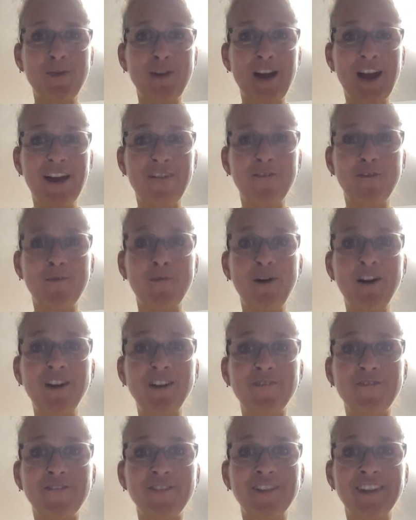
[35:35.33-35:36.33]
you have a
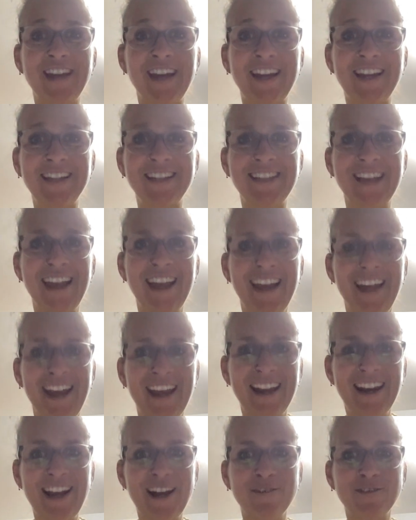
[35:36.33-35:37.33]
wonderful night,
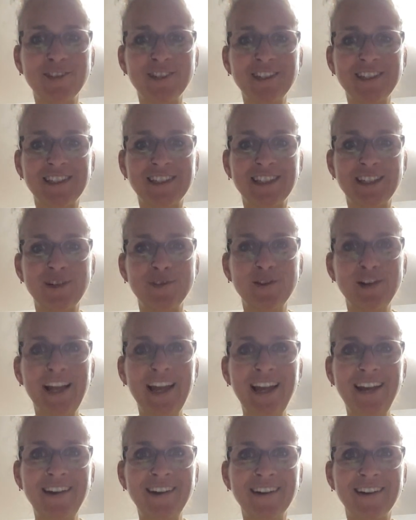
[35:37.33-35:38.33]
and I will see you
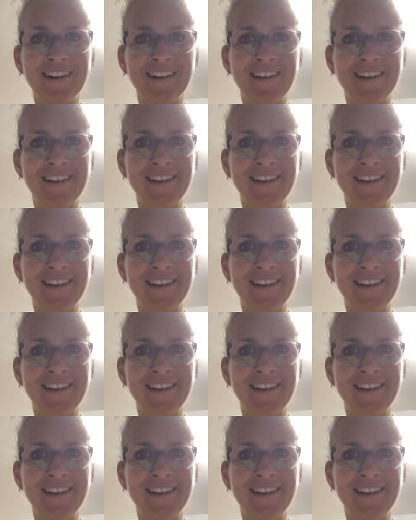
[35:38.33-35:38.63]
later.